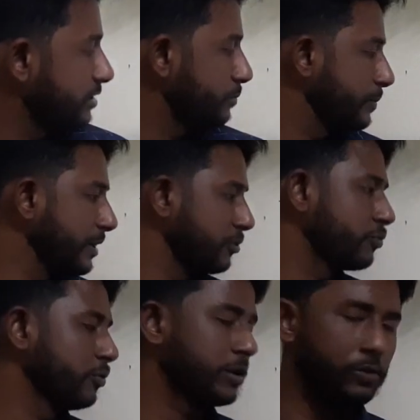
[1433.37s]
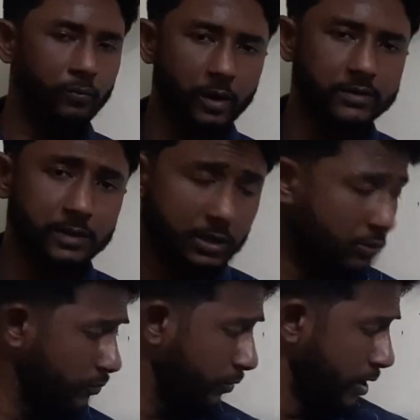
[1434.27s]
is P true, Q false, Q